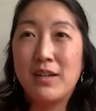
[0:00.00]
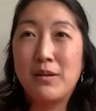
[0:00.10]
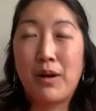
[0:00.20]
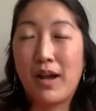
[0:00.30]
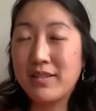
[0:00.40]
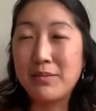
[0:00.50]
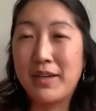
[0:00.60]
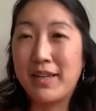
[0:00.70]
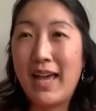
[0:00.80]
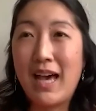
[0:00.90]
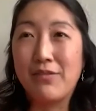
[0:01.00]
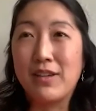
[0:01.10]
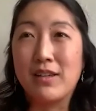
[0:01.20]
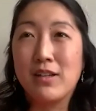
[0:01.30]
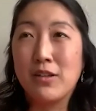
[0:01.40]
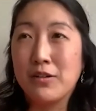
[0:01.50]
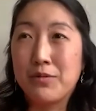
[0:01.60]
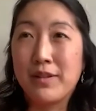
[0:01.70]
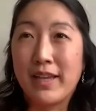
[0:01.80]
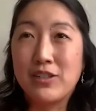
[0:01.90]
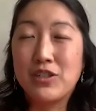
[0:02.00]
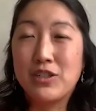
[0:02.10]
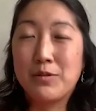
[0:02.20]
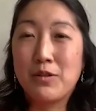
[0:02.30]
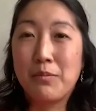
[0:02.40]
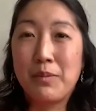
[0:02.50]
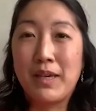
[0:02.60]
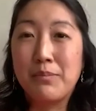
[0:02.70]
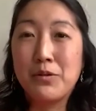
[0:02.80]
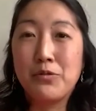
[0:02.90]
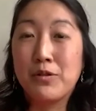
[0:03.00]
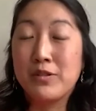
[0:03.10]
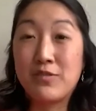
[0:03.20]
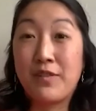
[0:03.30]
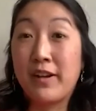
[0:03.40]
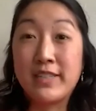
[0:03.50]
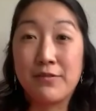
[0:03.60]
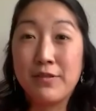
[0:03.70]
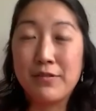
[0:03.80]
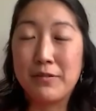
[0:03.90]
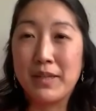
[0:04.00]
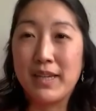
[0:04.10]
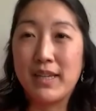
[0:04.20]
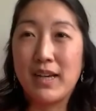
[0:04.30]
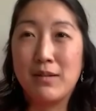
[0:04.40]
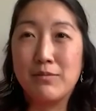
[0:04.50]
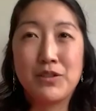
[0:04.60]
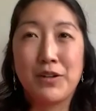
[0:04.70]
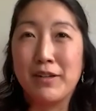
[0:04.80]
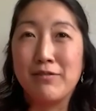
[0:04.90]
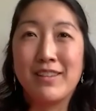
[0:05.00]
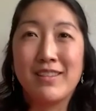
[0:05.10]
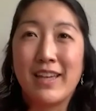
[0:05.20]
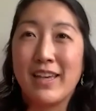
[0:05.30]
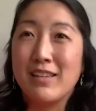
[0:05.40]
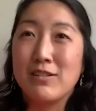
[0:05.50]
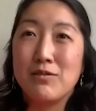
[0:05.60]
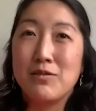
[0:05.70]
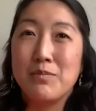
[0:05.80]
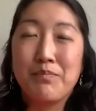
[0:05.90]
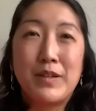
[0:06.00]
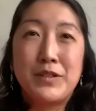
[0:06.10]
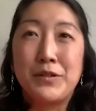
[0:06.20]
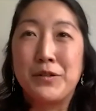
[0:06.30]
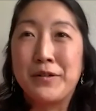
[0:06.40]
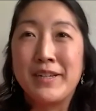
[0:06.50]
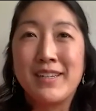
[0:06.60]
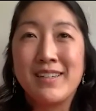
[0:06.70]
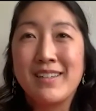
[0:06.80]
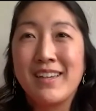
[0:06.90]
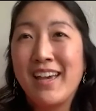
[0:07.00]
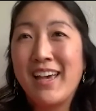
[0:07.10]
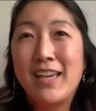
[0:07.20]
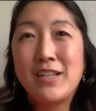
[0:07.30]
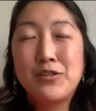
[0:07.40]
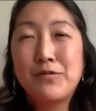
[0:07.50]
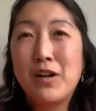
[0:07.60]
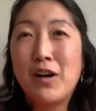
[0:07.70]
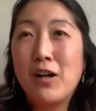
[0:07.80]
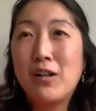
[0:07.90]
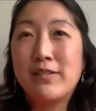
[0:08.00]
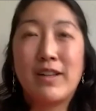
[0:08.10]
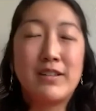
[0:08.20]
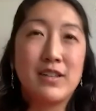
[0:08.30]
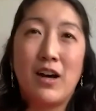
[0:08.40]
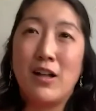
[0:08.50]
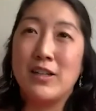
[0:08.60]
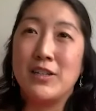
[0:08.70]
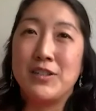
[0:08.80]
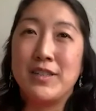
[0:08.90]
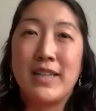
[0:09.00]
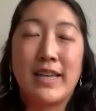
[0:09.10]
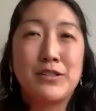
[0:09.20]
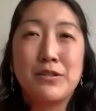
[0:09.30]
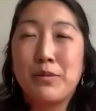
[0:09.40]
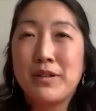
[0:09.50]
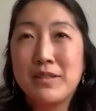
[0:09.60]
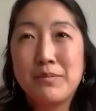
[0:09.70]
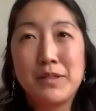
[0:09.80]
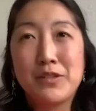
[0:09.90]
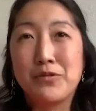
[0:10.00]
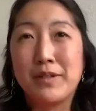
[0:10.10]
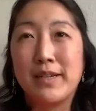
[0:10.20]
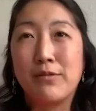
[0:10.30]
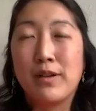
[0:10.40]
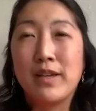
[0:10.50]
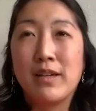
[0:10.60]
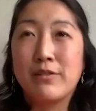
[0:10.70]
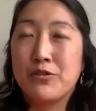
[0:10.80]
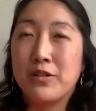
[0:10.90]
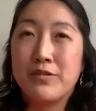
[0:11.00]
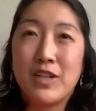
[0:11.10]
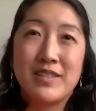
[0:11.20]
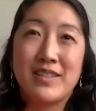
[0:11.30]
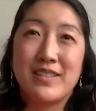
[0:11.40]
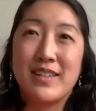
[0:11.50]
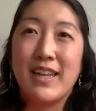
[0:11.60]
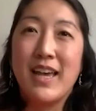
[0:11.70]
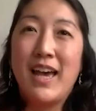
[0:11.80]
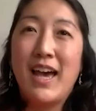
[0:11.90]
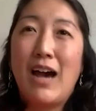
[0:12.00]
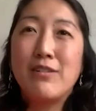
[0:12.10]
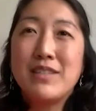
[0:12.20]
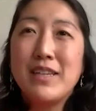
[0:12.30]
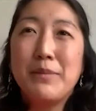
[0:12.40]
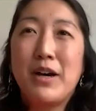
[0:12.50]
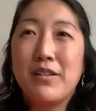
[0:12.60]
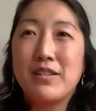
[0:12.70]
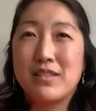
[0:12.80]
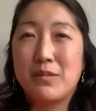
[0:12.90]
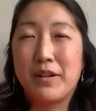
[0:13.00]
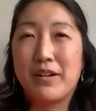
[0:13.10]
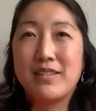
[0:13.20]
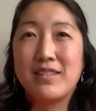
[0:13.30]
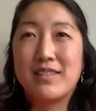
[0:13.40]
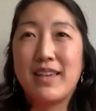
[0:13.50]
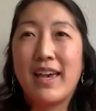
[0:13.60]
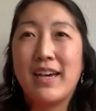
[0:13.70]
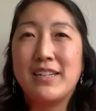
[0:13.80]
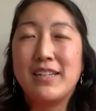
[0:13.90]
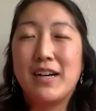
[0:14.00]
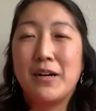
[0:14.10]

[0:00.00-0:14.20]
proximate and having close relationships with people who were just very different from me, starting with like tutoring in juvenile hall when I was in college, and then like doing prison ministry and working in restorative justice. And I was thinking about all these experiences, and